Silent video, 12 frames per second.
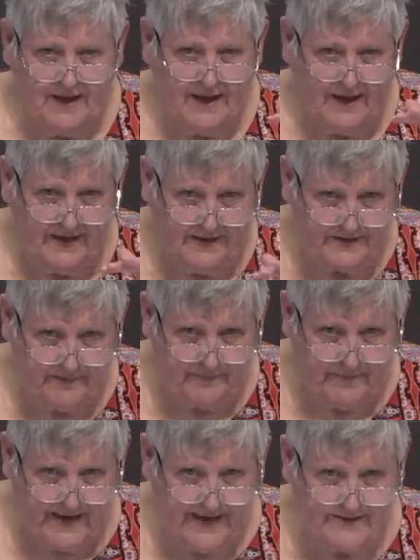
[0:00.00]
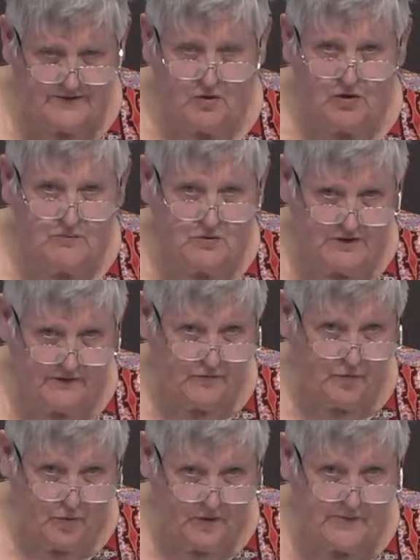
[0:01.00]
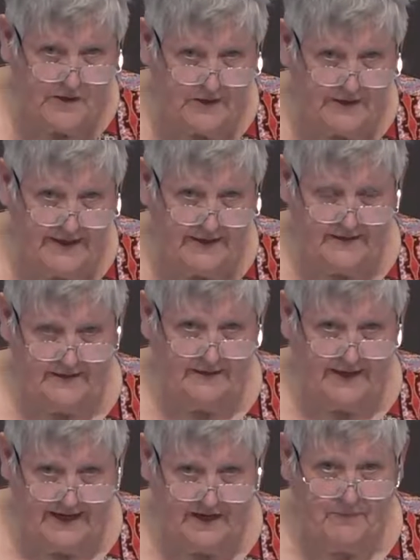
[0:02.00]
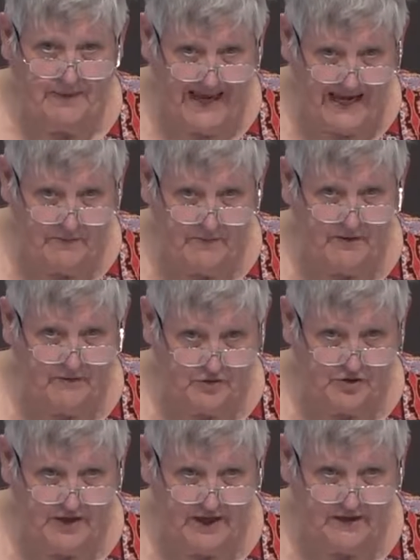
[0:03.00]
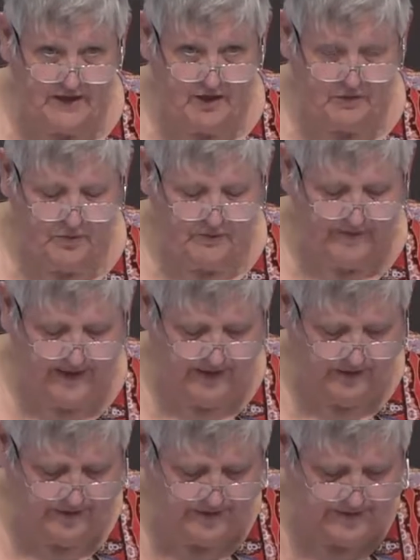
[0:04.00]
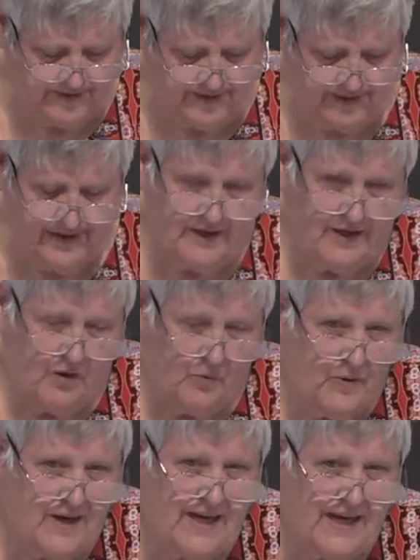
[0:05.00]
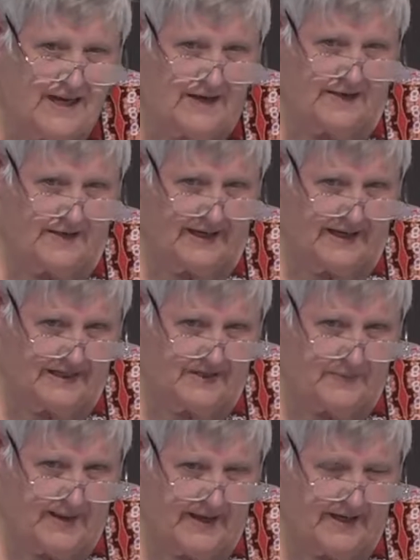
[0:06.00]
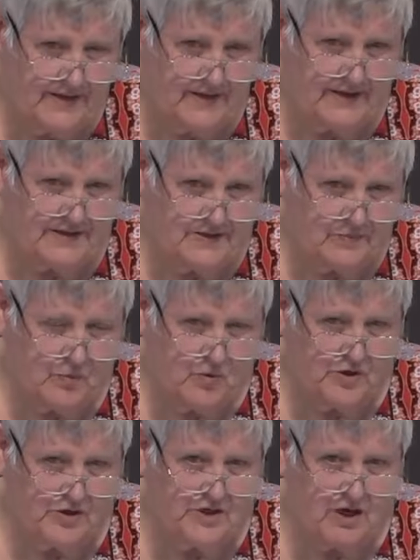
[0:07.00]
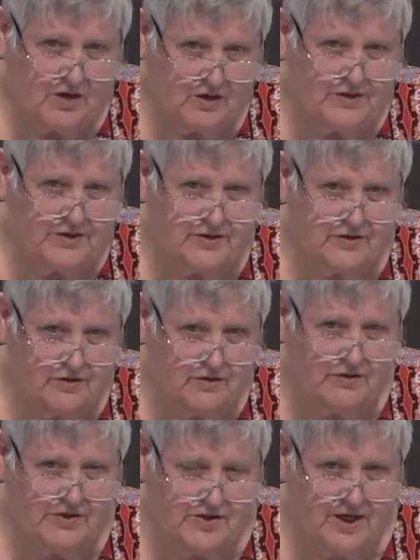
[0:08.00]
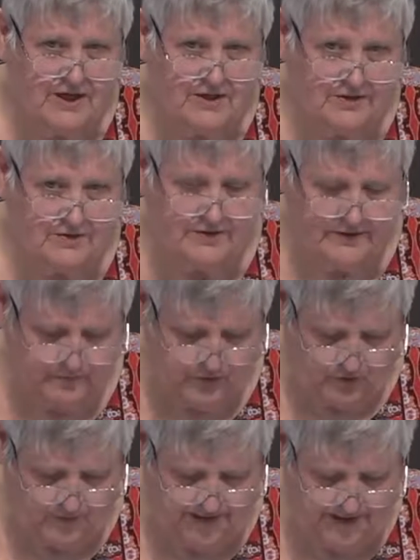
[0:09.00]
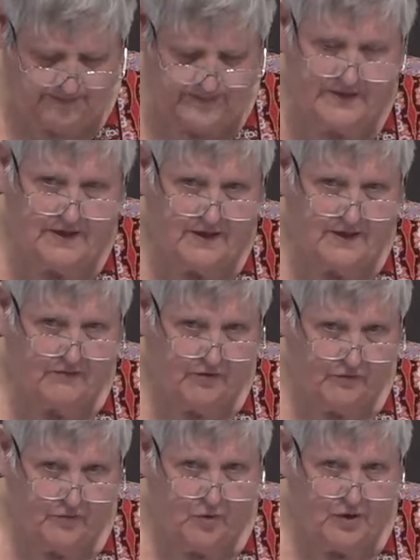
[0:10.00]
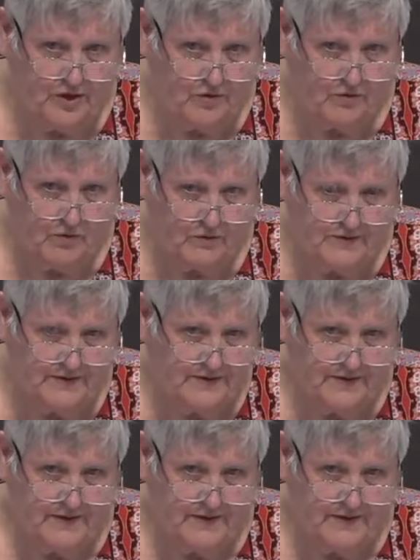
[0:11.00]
And it's a base, almost a formula-like payment for child care providers. We need to expand and support targeted early childhood programs for 4-year-olds.